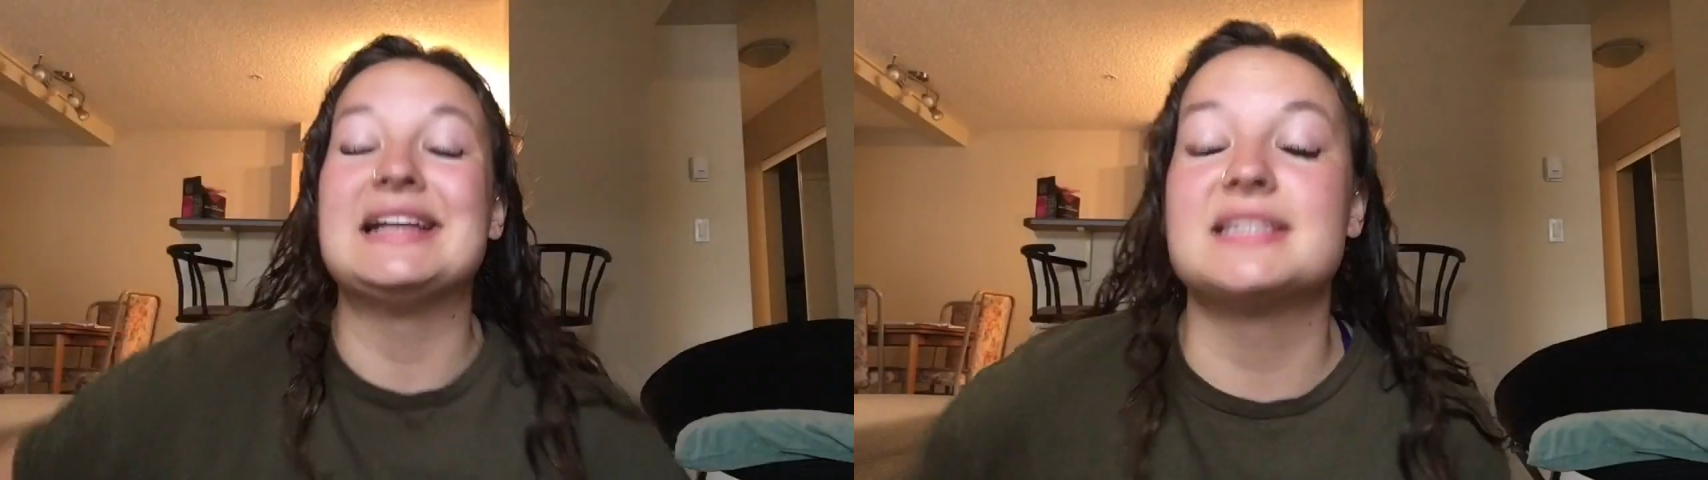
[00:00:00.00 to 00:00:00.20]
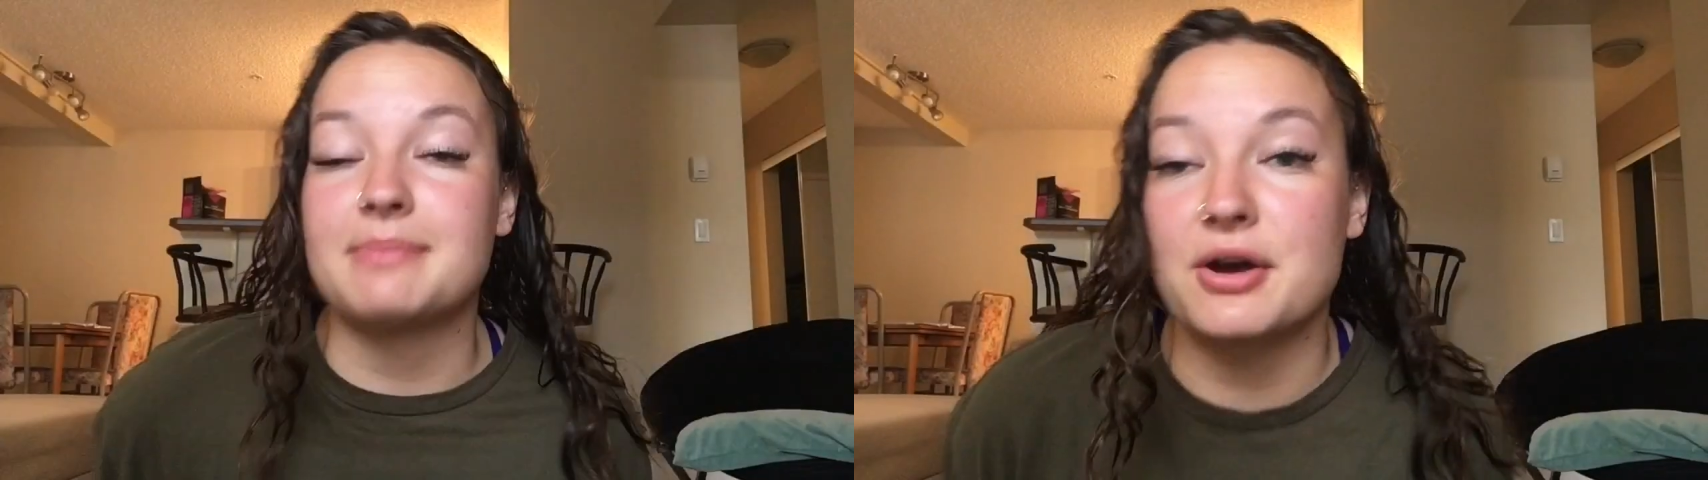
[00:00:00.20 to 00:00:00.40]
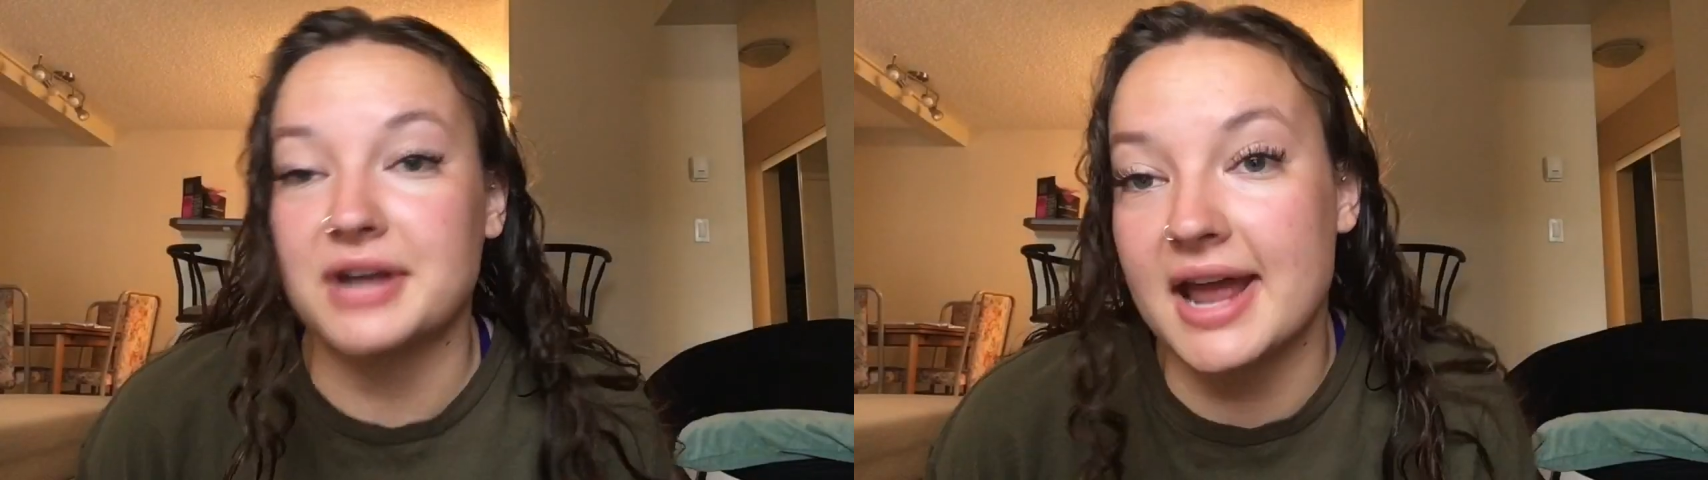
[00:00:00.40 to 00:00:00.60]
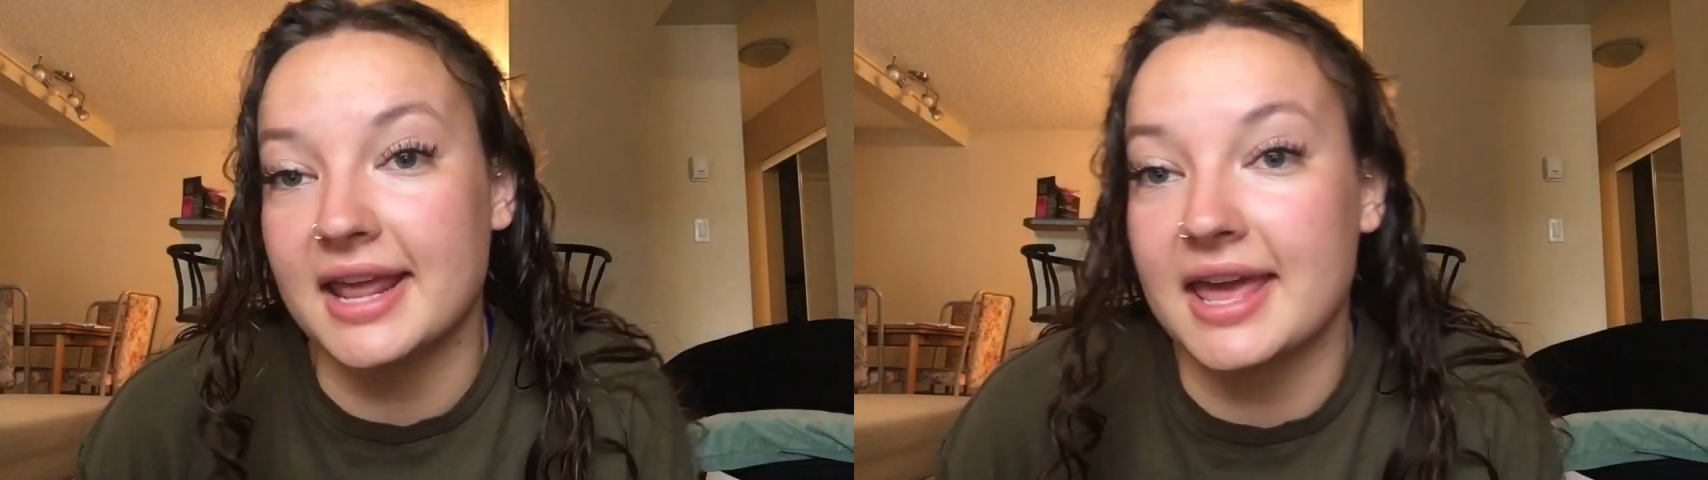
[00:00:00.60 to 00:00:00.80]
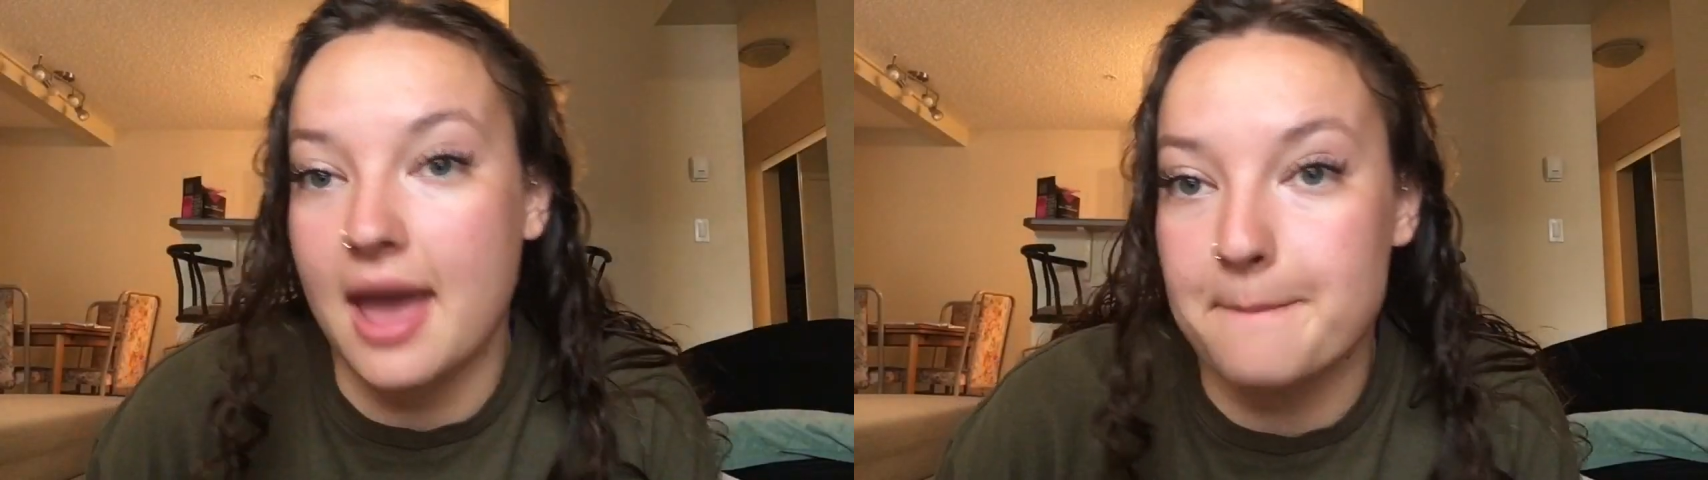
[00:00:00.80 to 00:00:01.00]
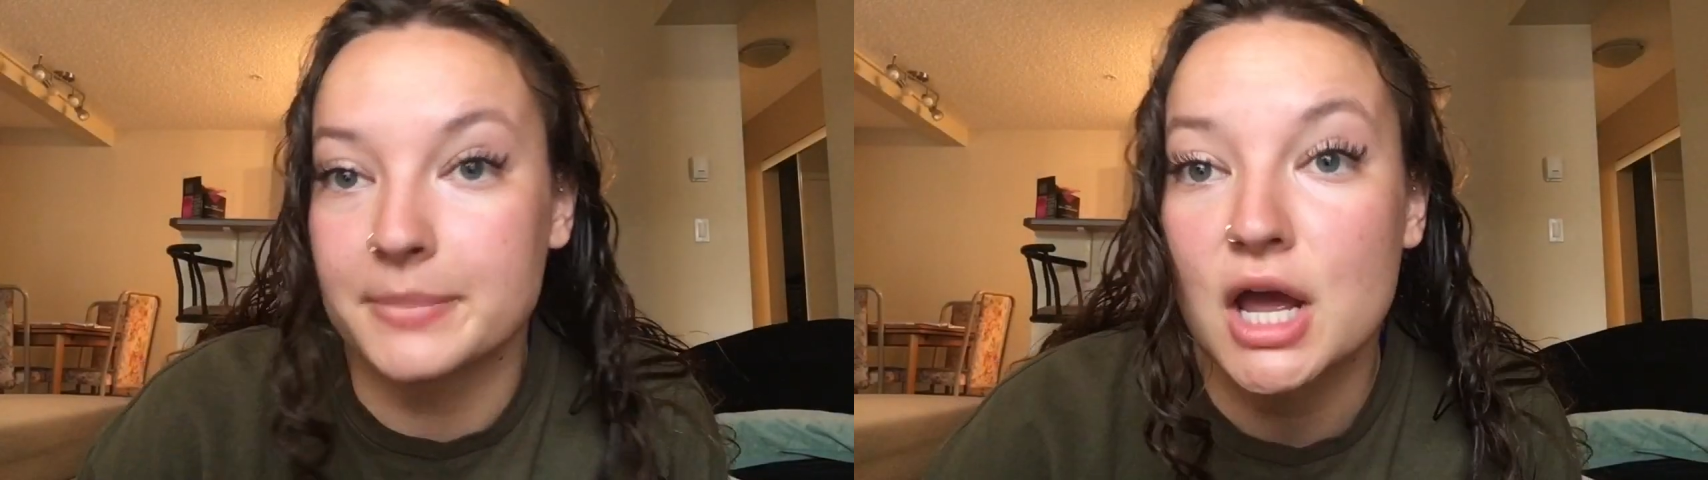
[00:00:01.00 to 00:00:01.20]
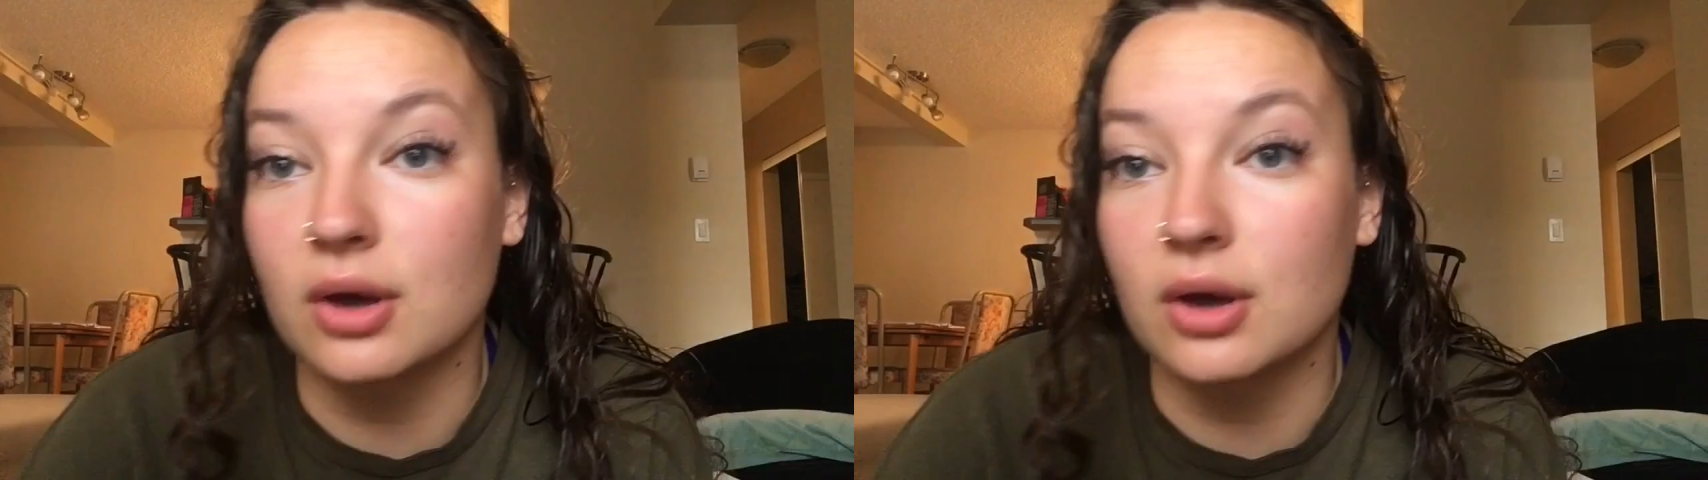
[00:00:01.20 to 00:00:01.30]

It's about 9 a.m.